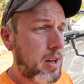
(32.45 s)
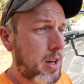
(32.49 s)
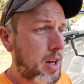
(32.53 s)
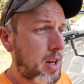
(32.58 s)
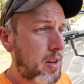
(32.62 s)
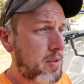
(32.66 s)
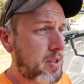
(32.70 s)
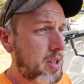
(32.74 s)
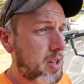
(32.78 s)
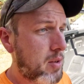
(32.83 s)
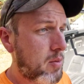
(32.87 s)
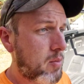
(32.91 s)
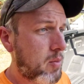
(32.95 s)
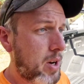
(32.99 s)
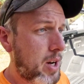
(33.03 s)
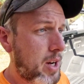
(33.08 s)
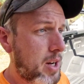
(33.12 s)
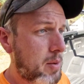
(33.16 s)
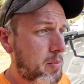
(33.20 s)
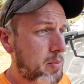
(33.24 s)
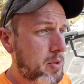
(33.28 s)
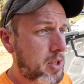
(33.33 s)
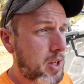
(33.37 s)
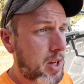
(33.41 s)
I've seen
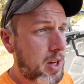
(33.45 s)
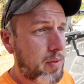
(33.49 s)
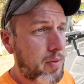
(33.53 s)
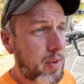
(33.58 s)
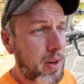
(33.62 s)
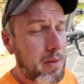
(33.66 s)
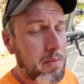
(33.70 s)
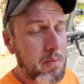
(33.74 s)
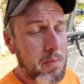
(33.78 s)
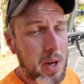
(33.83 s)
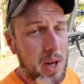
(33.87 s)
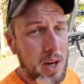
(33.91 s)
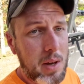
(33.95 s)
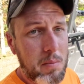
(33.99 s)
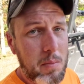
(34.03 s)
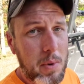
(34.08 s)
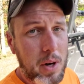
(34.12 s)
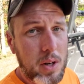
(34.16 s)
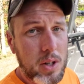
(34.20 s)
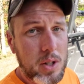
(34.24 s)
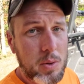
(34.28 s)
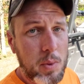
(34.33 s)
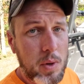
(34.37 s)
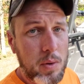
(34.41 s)
random stuff. I've made
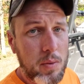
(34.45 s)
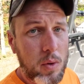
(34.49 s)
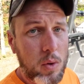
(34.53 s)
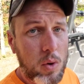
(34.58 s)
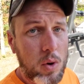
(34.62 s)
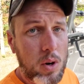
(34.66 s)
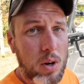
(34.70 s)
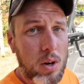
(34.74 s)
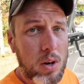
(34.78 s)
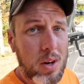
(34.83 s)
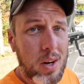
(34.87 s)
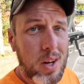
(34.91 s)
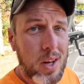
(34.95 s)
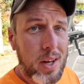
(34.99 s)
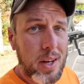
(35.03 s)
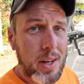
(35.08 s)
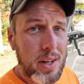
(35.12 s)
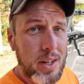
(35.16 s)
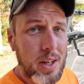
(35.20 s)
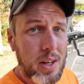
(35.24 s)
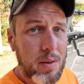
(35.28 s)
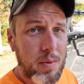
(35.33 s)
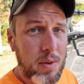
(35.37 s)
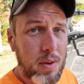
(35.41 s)
mounts before,
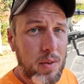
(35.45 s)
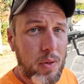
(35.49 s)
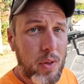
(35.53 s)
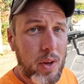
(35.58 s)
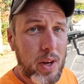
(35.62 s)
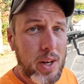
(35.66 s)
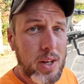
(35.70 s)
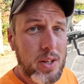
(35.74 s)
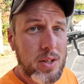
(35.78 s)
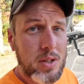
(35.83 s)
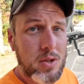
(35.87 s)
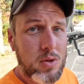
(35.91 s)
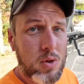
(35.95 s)
different things.